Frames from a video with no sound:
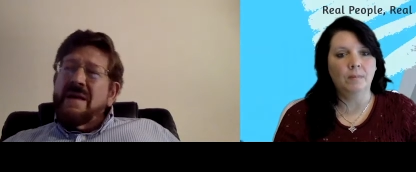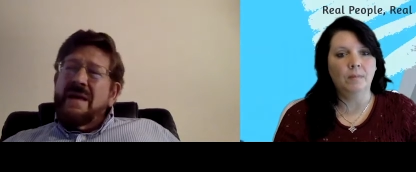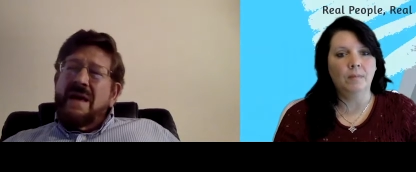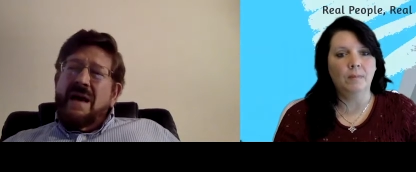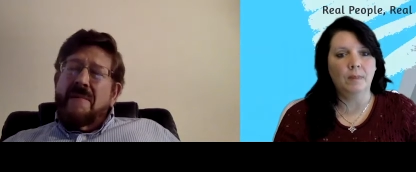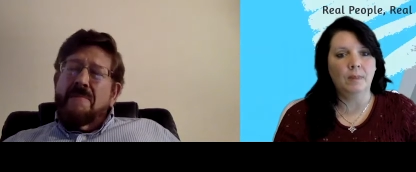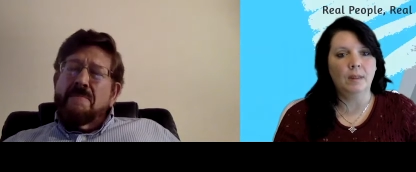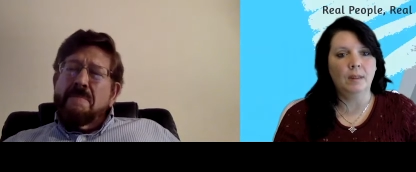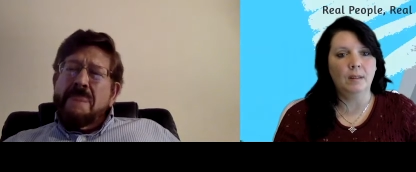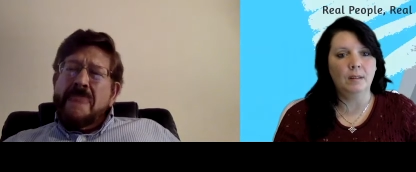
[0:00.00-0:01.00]
Speaker 1: um,
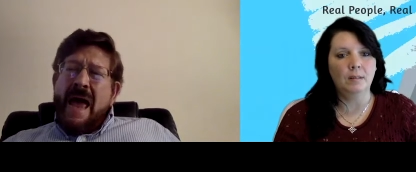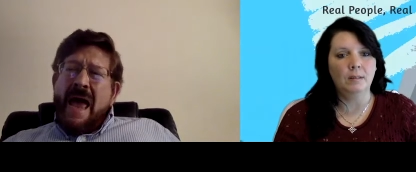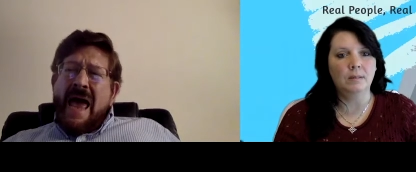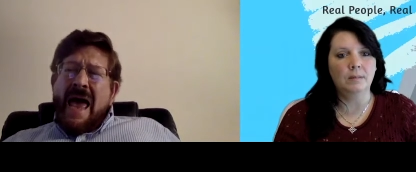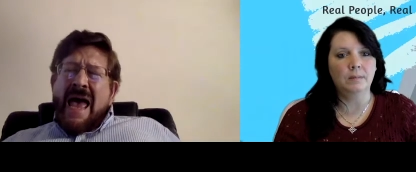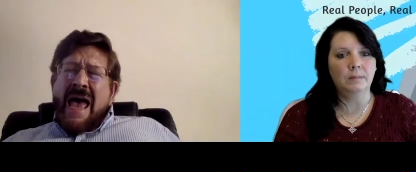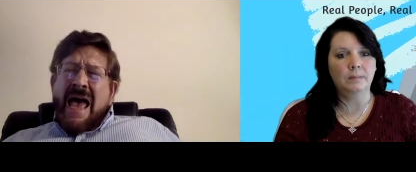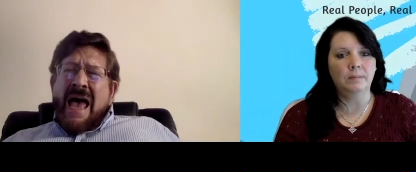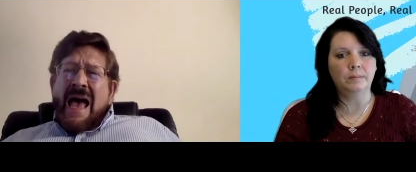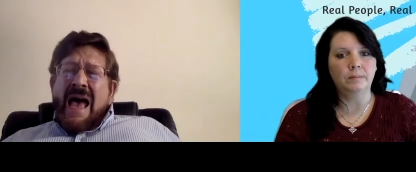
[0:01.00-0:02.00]

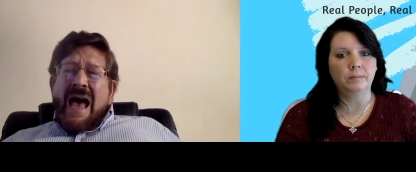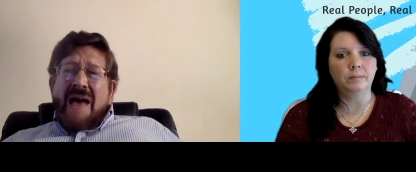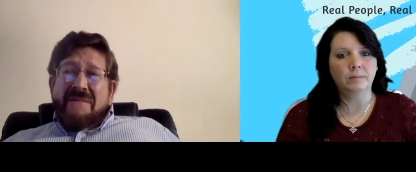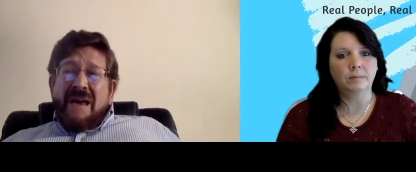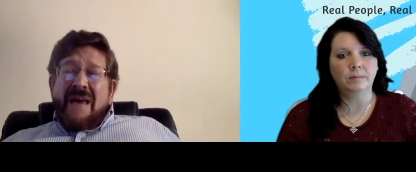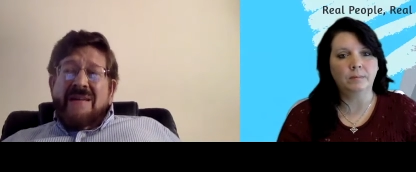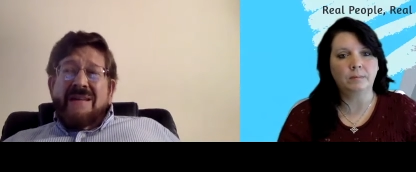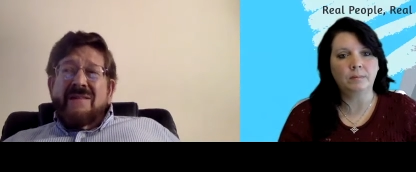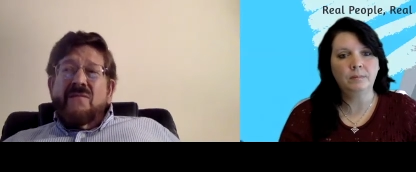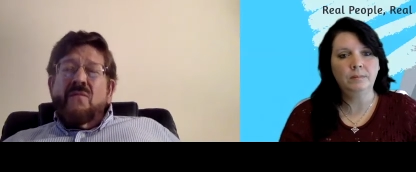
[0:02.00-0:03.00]
i've got
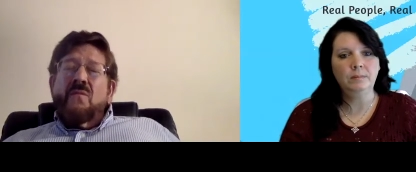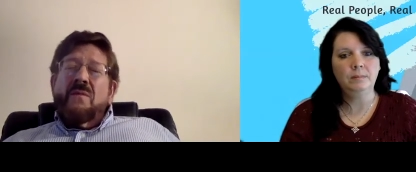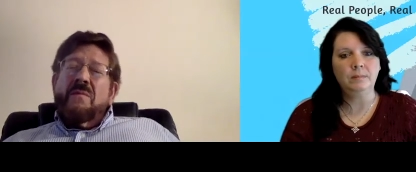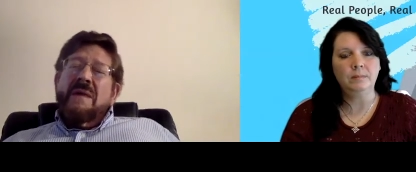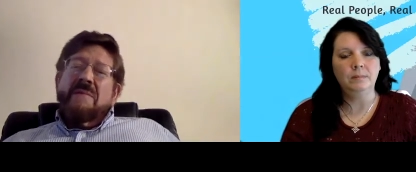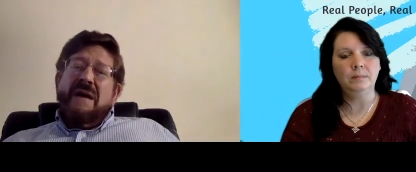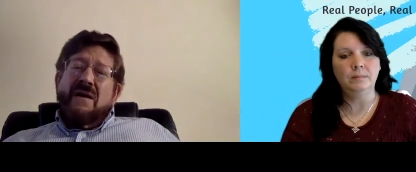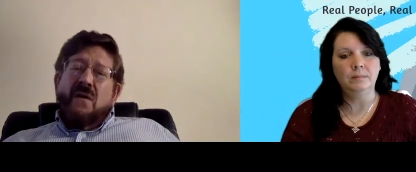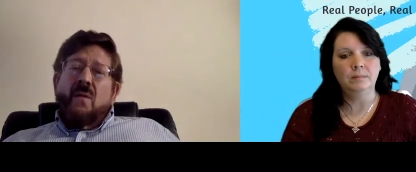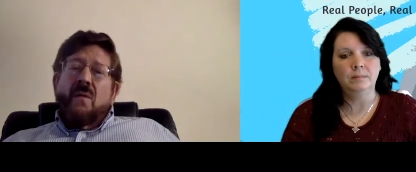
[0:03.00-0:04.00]
my, my
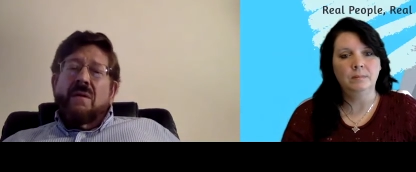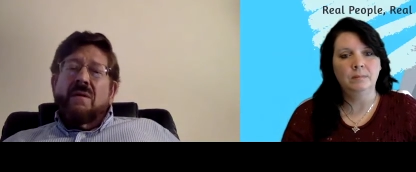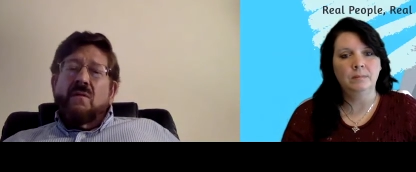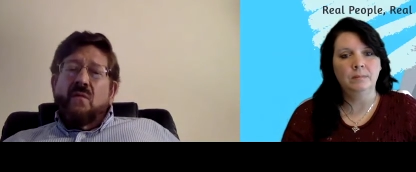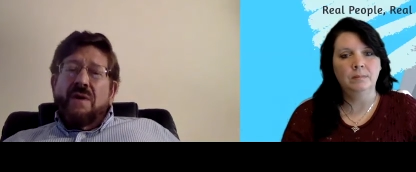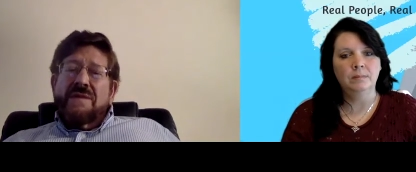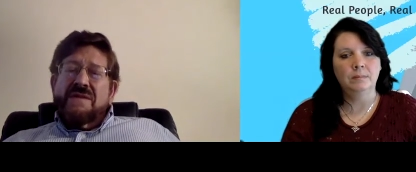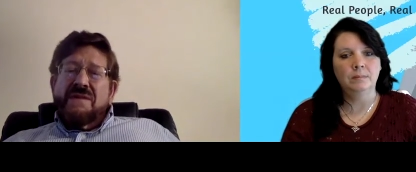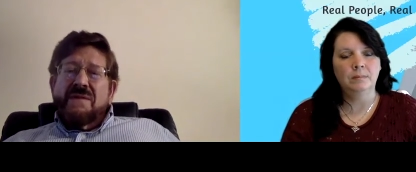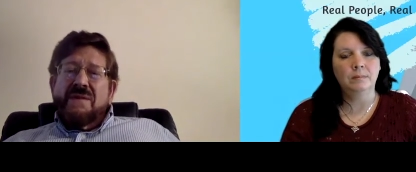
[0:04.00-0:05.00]
goal was
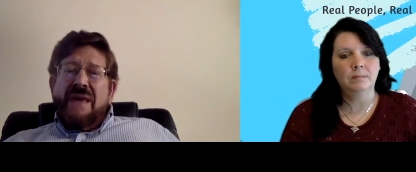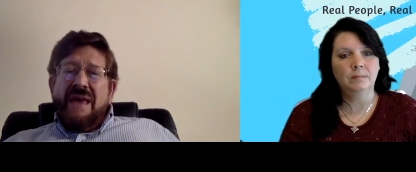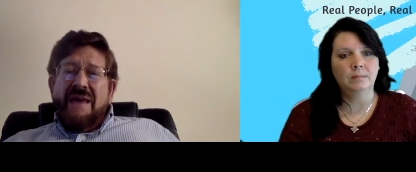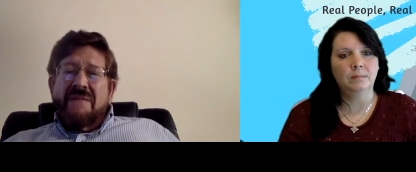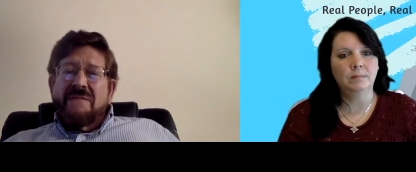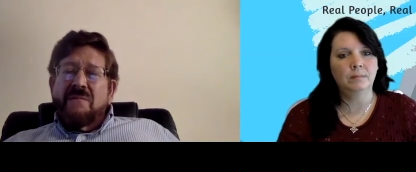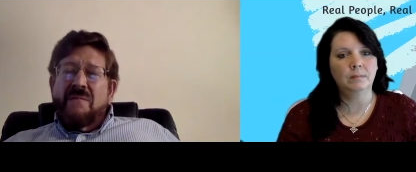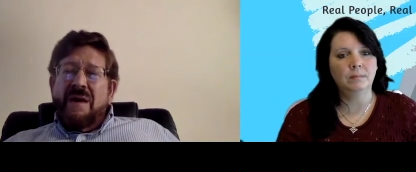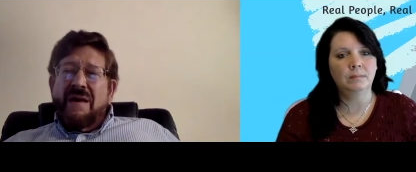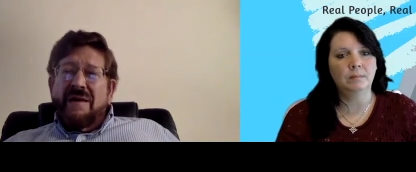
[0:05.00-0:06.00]
to have
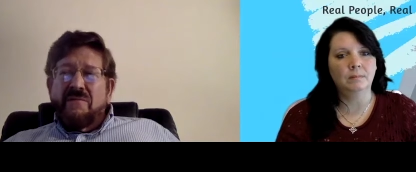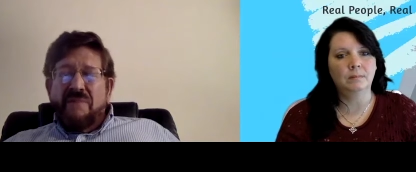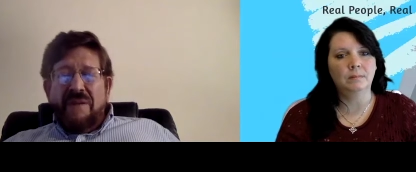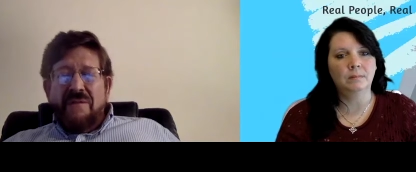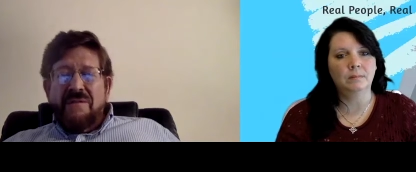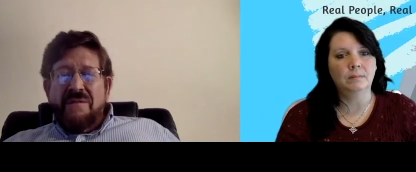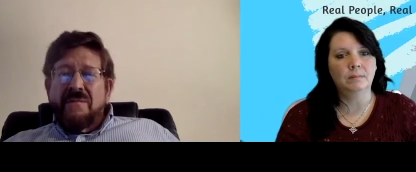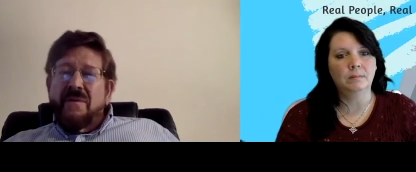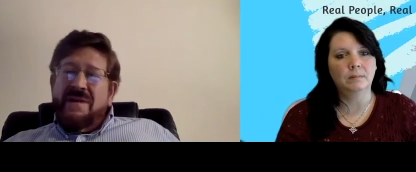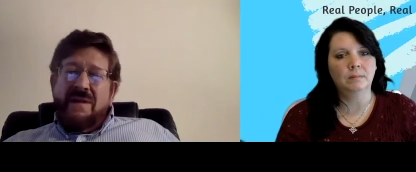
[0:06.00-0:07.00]
my readers
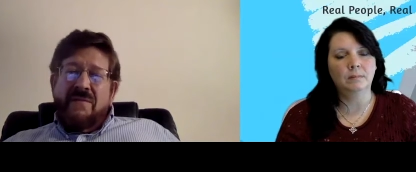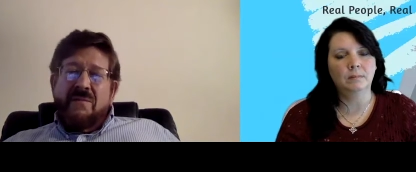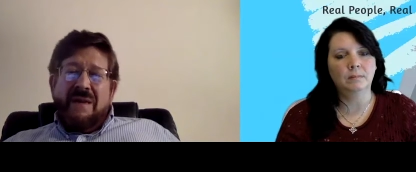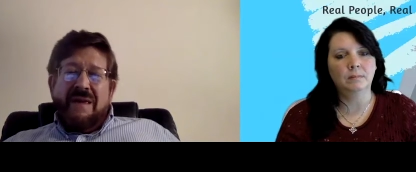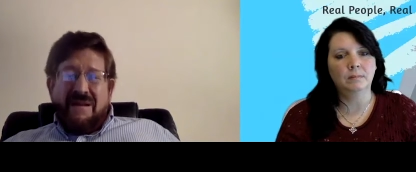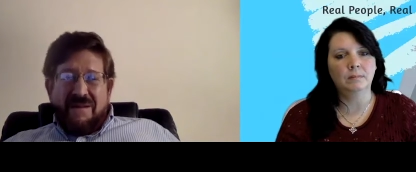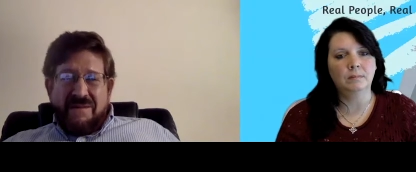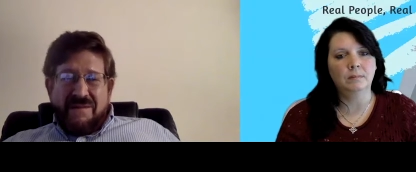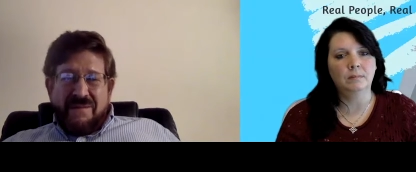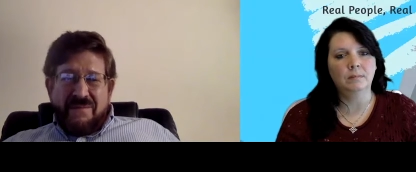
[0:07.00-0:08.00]
fall in love with my characters
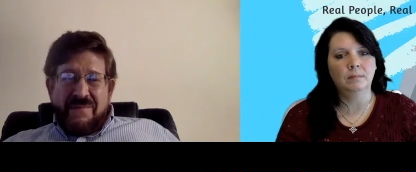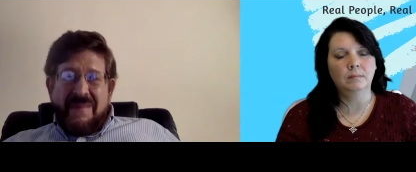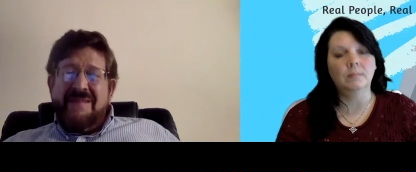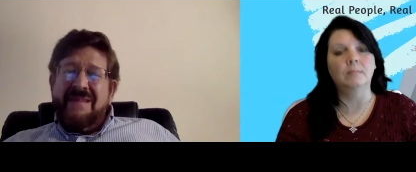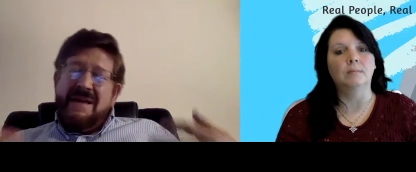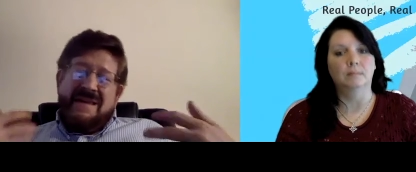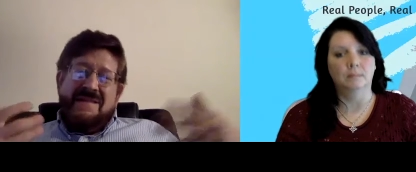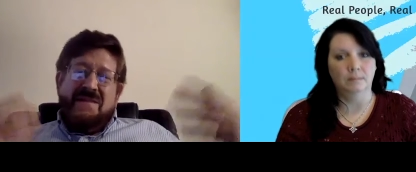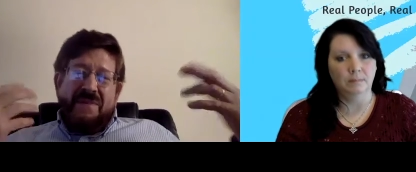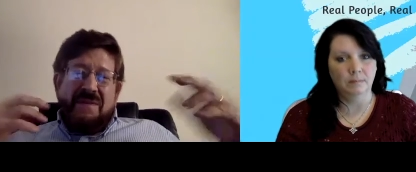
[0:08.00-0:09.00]
that's i mm-hmm.
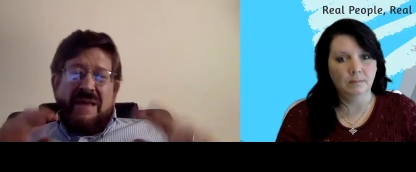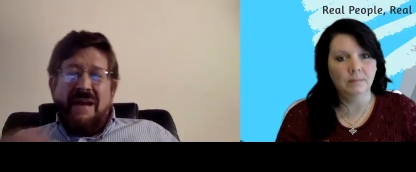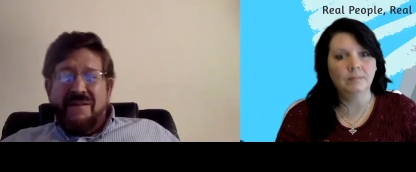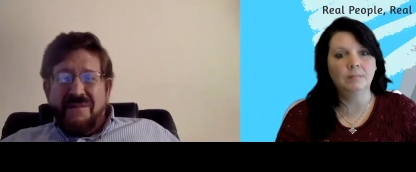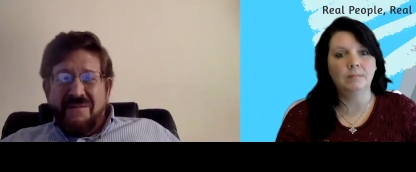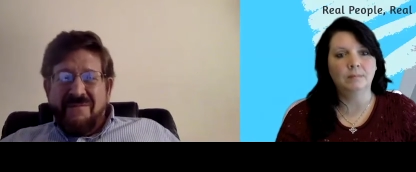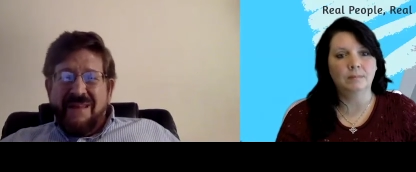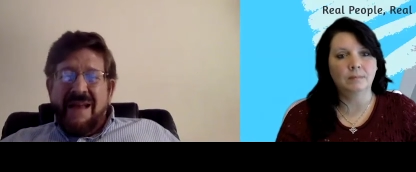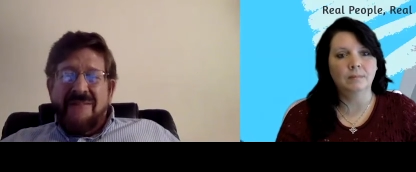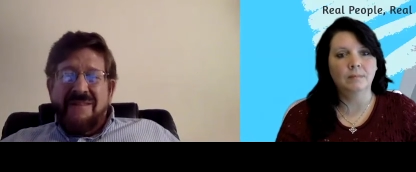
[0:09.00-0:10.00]
consider myself a character
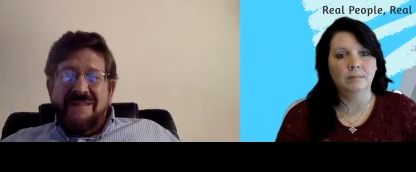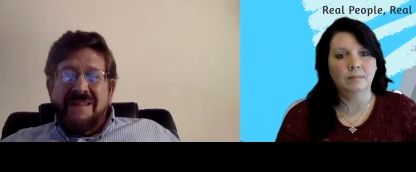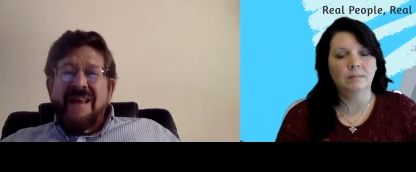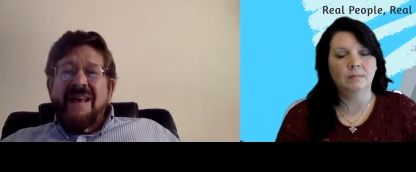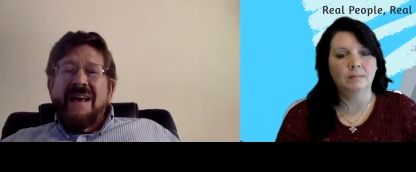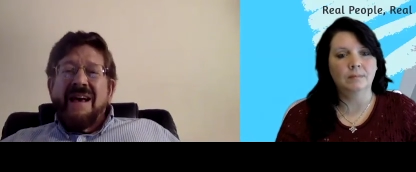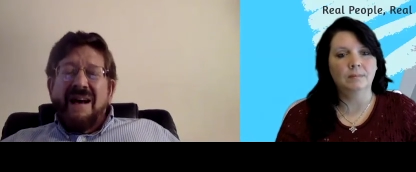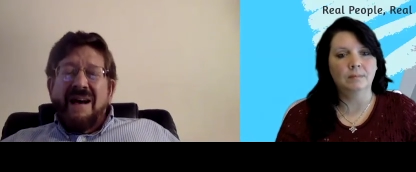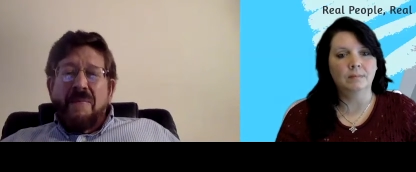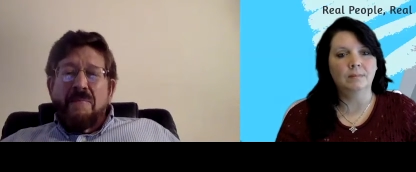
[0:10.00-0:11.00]
novelist
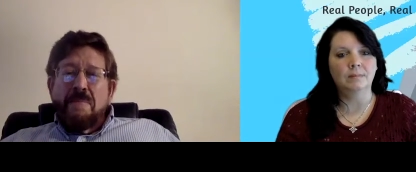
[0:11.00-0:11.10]
um,